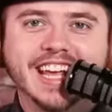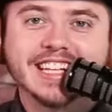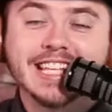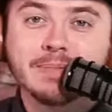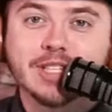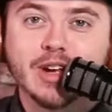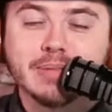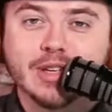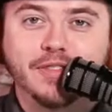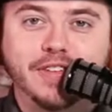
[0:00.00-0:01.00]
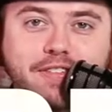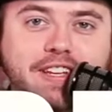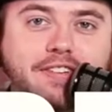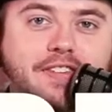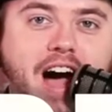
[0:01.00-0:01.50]
In this episode, episode
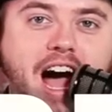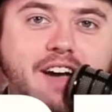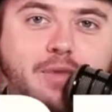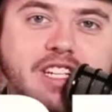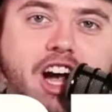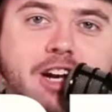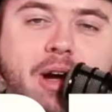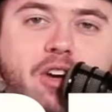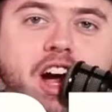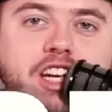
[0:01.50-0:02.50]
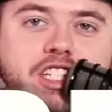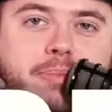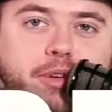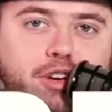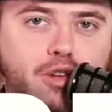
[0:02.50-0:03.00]
55, we talk about customer